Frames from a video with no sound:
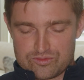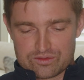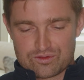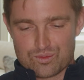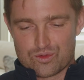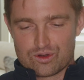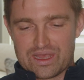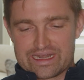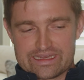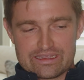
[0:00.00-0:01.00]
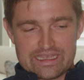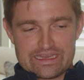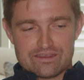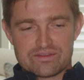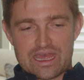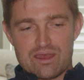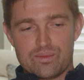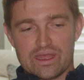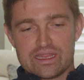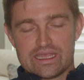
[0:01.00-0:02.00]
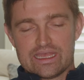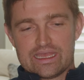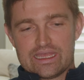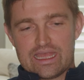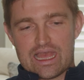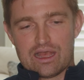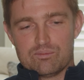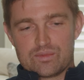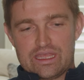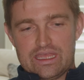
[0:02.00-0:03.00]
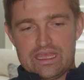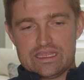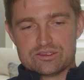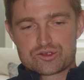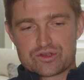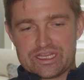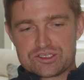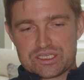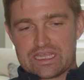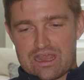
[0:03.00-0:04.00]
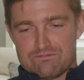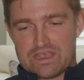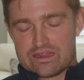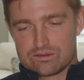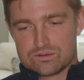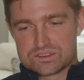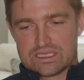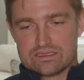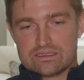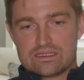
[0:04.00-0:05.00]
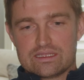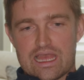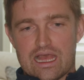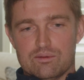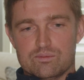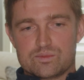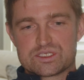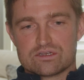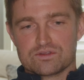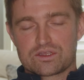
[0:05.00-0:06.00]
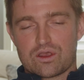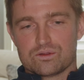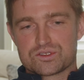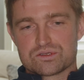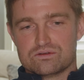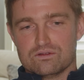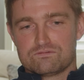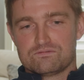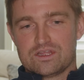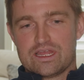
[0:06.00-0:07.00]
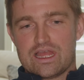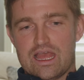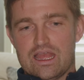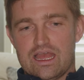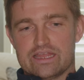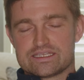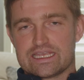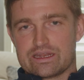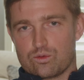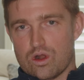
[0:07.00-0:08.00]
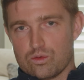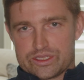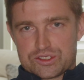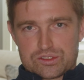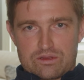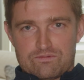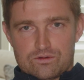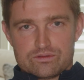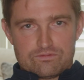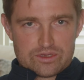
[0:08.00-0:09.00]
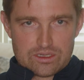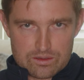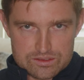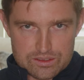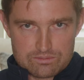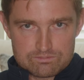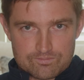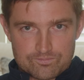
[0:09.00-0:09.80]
you know talk more about any any of that but um, entrenching our values and um, sort of a culture of understanding what we're shooting for in the very long term